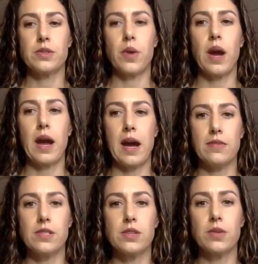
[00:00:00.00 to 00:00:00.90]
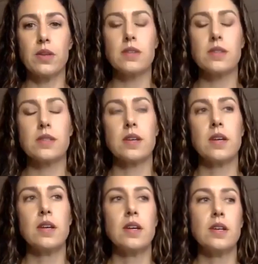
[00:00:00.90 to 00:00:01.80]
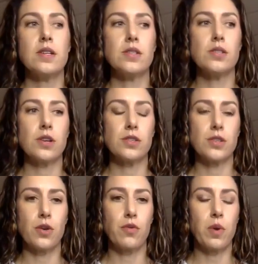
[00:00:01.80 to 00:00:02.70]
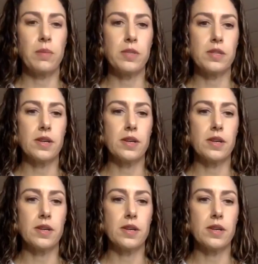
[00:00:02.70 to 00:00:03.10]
so I have to do this, starts to overwhelm us.